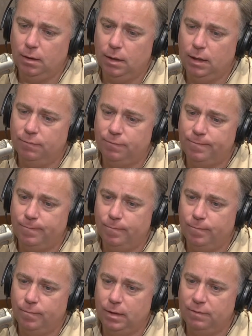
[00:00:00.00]
if
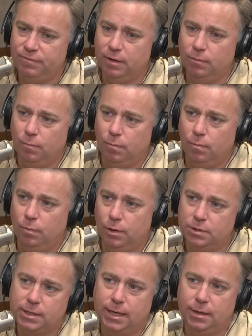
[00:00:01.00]
if it
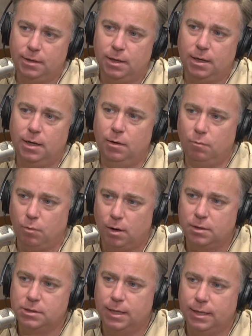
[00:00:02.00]
looks like a duck and it
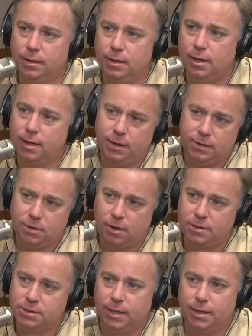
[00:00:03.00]
walks like a duck and it
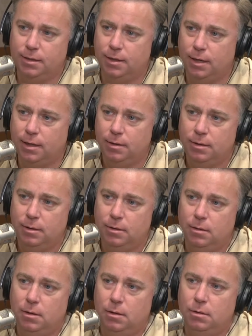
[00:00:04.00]
talks like a duck,
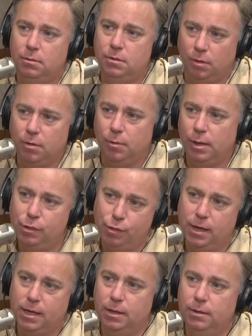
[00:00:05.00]
don't go in
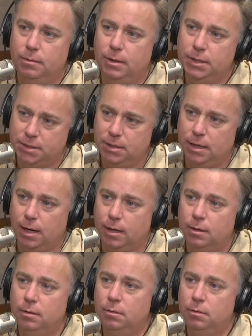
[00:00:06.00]
thinking it's a duck.
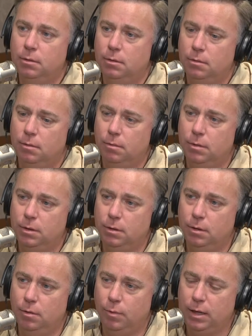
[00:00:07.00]
Right. Yeah. You,
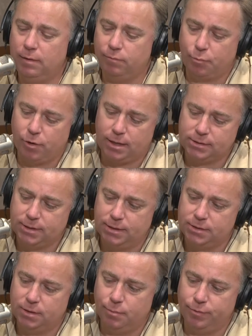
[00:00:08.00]
you know, we have a
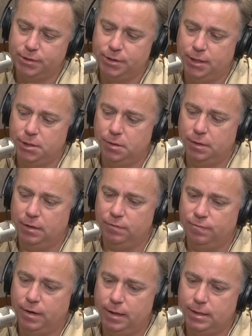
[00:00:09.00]
process and a procedure that is
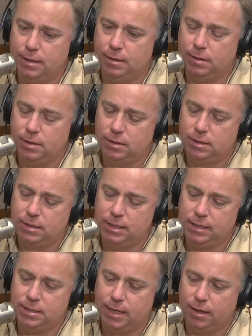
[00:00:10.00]
very de
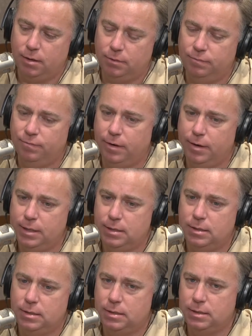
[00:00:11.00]
detailed, very
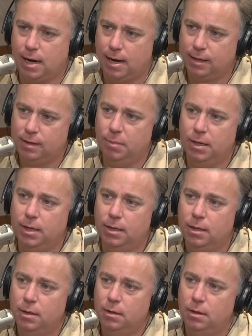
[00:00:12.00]
documented
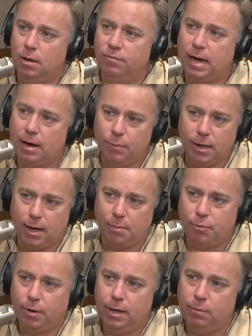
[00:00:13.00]
of how we
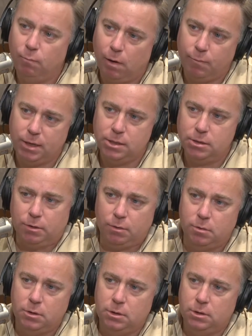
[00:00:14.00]
operate and what we
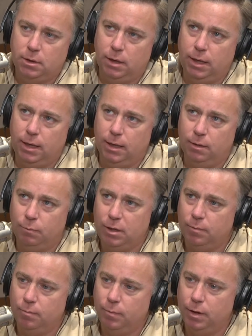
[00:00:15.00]
do. And we
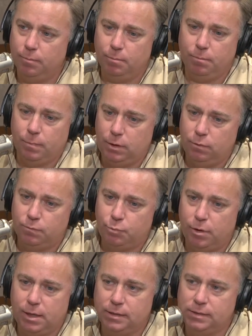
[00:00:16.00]
don't we don't use
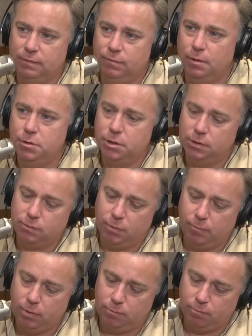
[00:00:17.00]
preconceived notions. We,
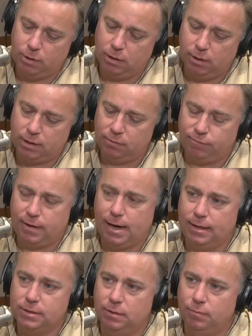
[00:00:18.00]
we we look at the
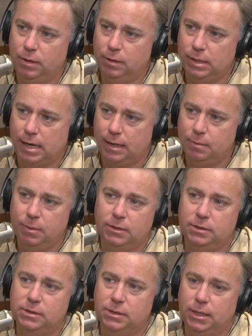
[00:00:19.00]
facts and we document
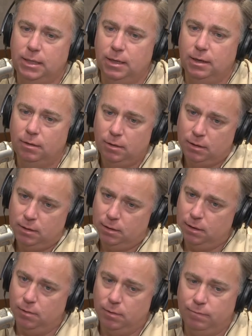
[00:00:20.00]
the scene. And
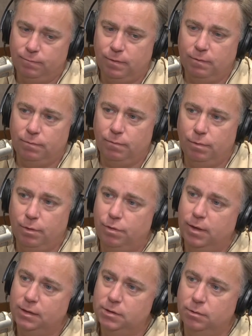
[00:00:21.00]
you know, if if the
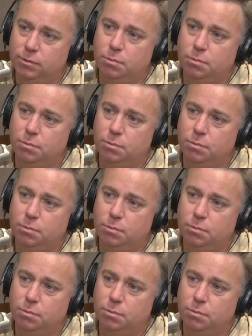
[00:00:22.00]
things don't